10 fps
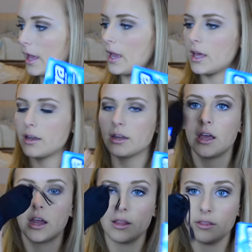and
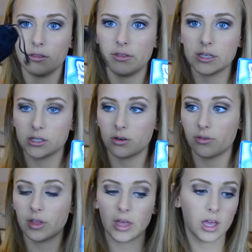this little
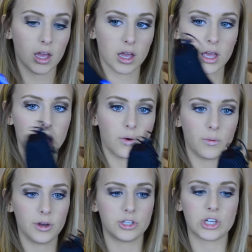thing,
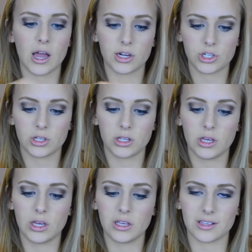which
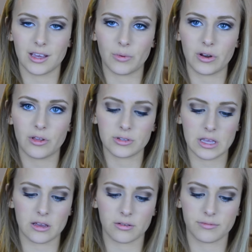actually is like one of those
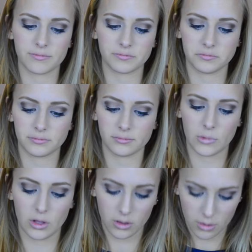like
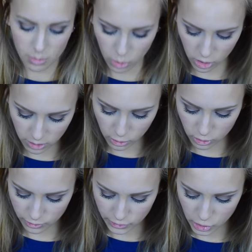
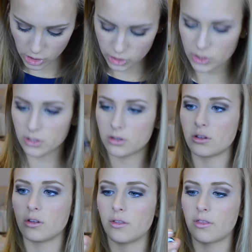portable charger
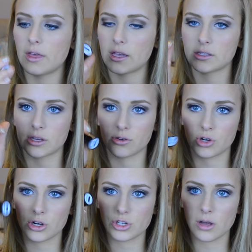things that you
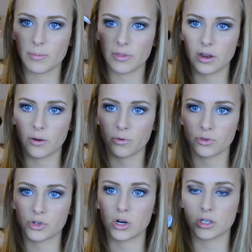charge up and then it
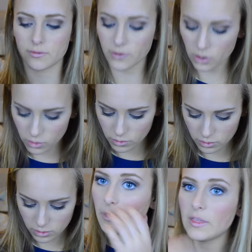will charge your phone.
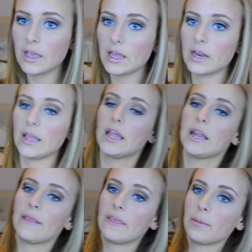And
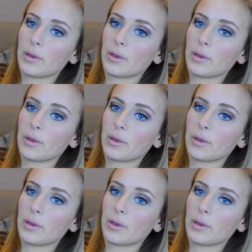then in the